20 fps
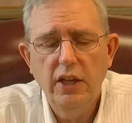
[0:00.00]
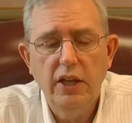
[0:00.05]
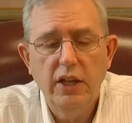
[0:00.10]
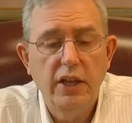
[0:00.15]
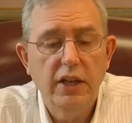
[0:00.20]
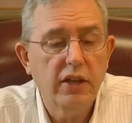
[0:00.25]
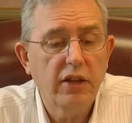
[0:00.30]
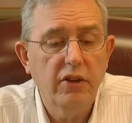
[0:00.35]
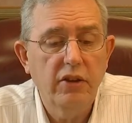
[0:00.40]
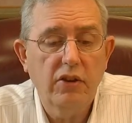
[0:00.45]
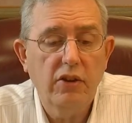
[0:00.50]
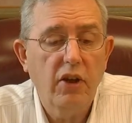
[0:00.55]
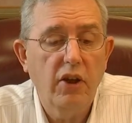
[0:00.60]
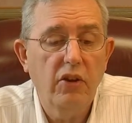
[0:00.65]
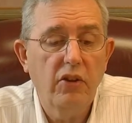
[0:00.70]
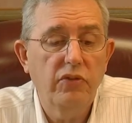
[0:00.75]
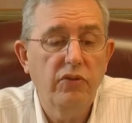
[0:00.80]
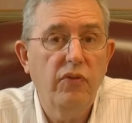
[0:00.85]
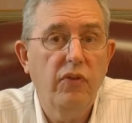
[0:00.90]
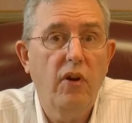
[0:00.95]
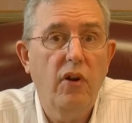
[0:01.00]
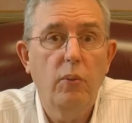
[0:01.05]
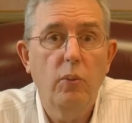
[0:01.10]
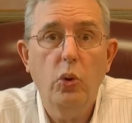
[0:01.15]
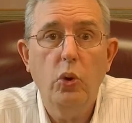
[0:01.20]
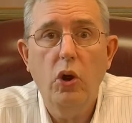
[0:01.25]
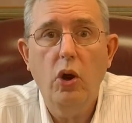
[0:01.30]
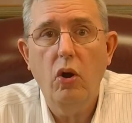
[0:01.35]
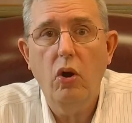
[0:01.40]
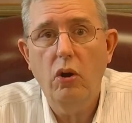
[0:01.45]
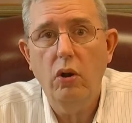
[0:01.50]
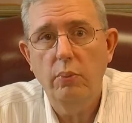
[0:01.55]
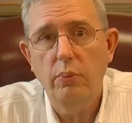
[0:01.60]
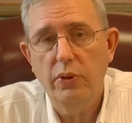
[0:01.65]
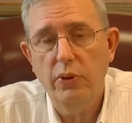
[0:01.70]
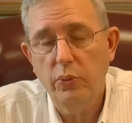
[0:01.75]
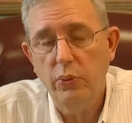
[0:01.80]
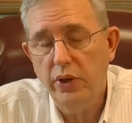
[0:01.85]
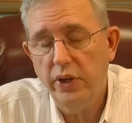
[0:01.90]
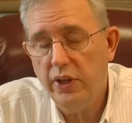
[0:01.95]
It could cause far more harm
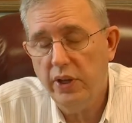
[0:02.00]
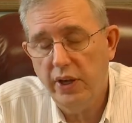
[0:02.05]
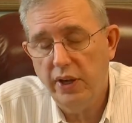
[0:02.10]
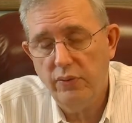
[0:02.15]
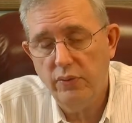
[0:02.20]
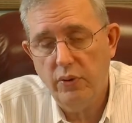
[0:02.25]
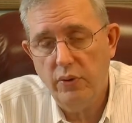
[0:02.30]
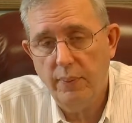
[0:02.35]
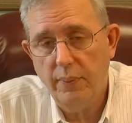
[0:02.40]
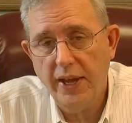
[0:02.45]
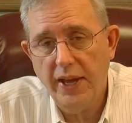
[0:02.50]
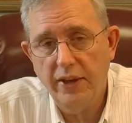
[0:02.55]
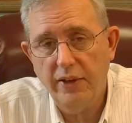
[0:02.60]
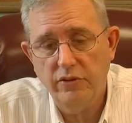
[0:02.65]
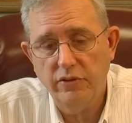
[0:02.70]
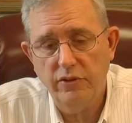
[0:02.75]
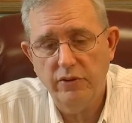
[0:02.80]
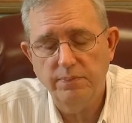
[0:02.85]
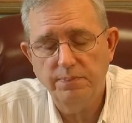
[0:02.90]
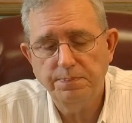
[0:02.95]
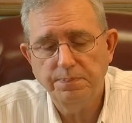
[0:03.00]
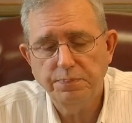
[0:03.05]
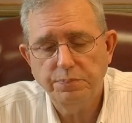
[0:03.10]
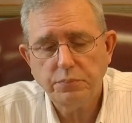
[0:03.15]
than we could ever imagine.